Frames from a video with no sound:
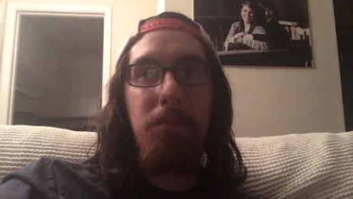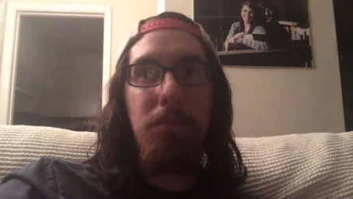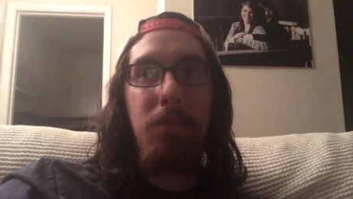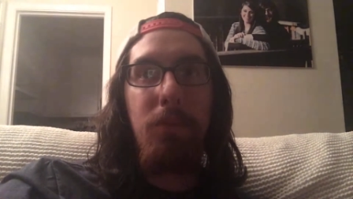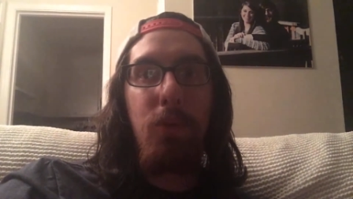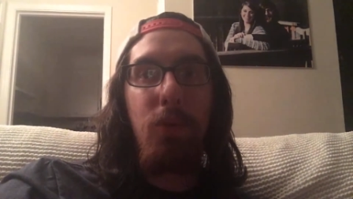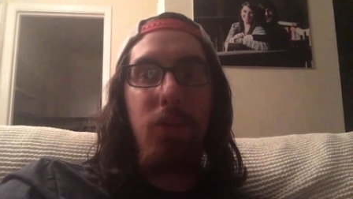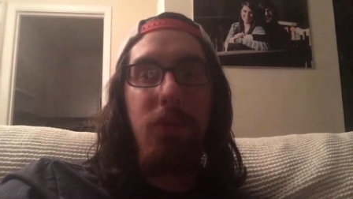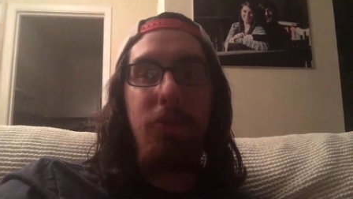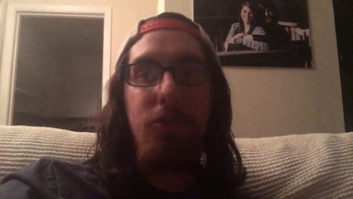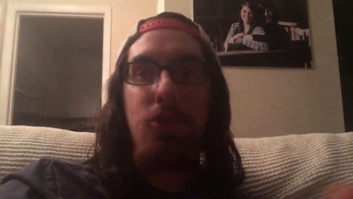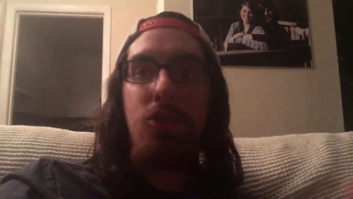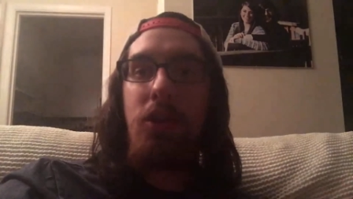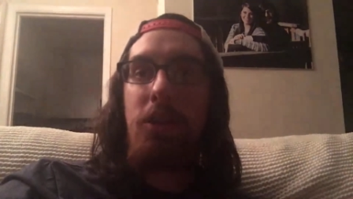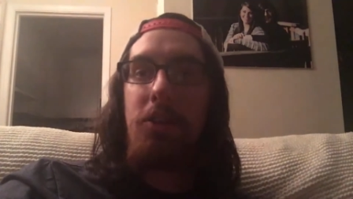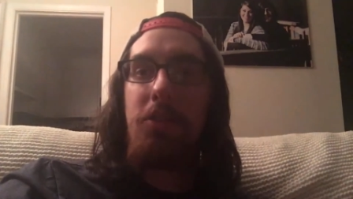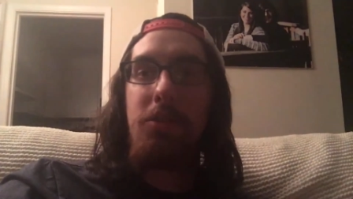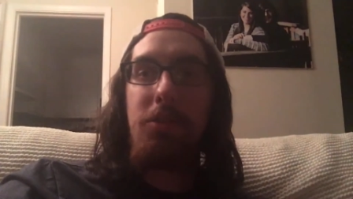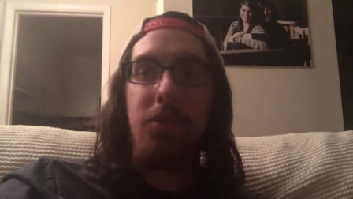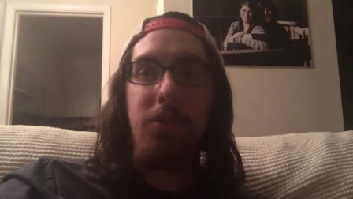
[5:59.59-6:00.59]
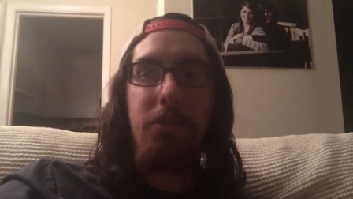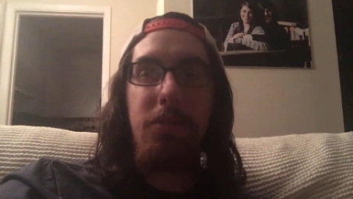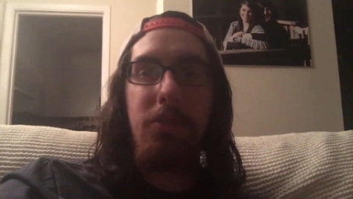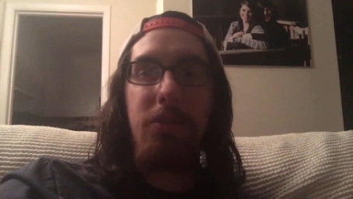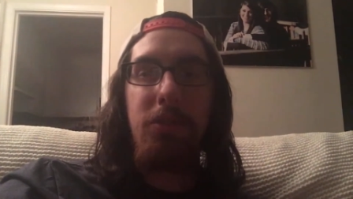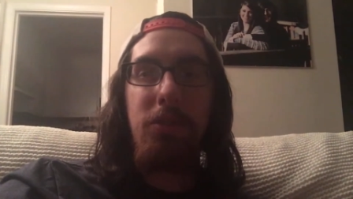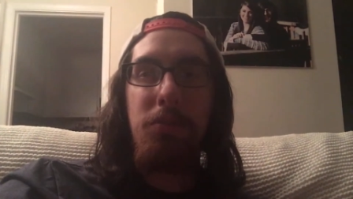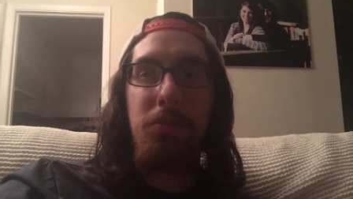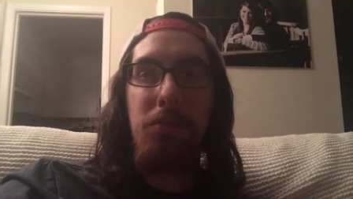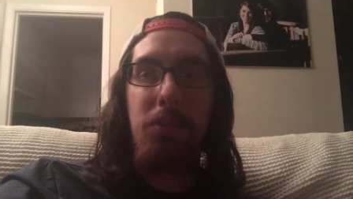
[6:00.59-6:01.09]
sort of structures in
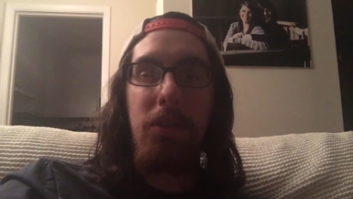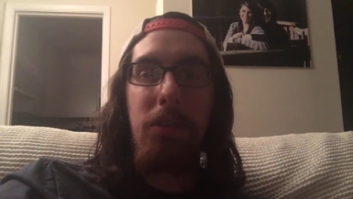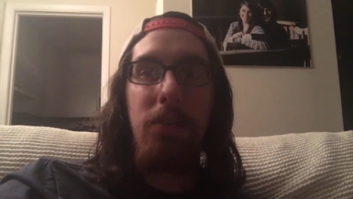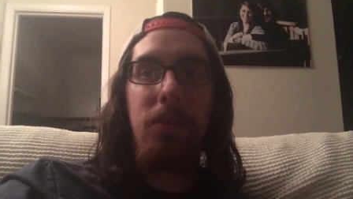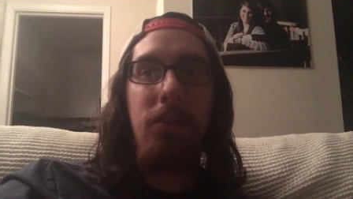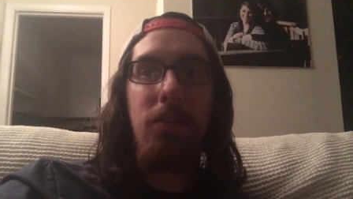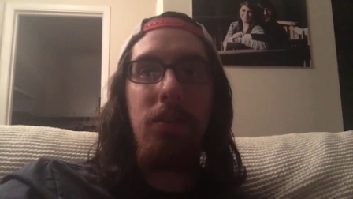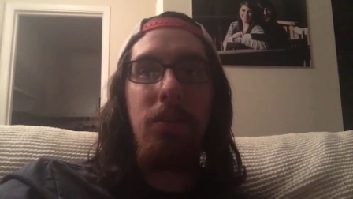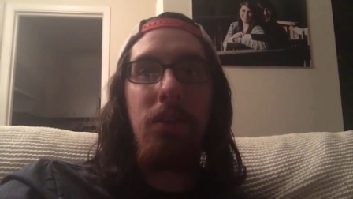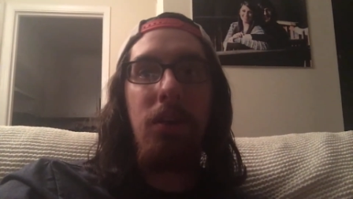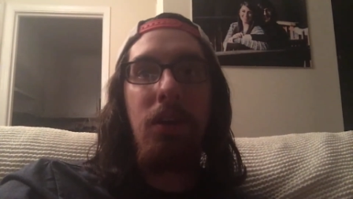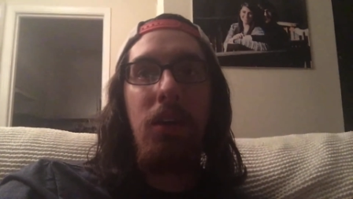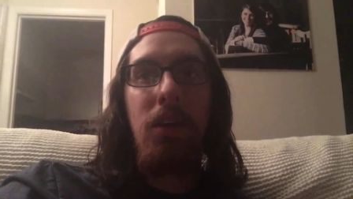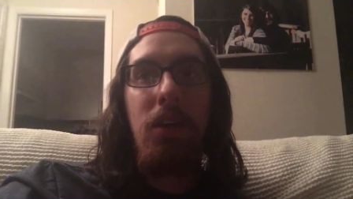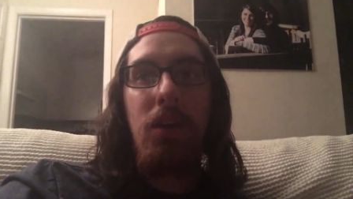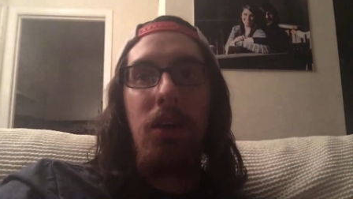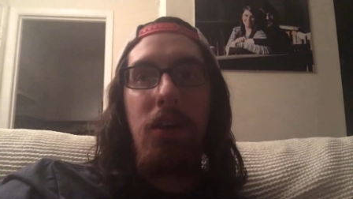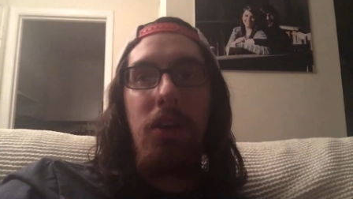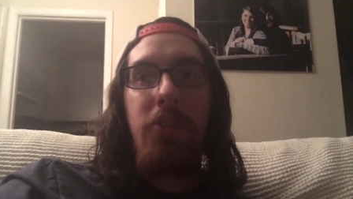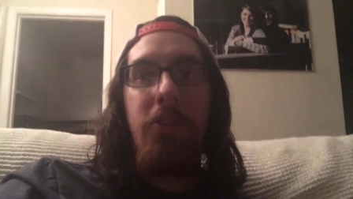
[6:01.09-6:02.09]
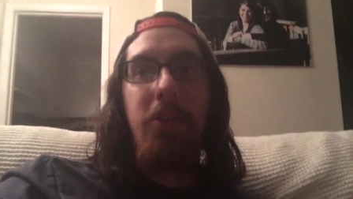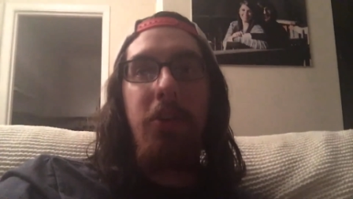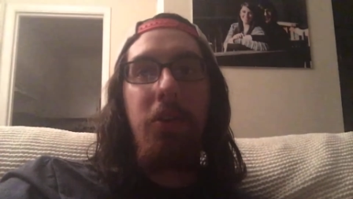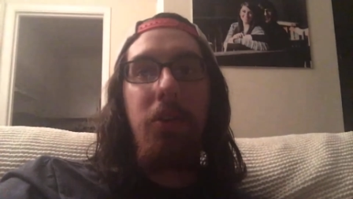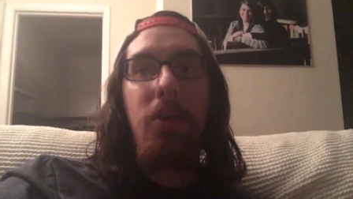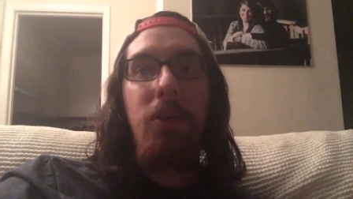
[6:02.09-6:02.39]
certain places. So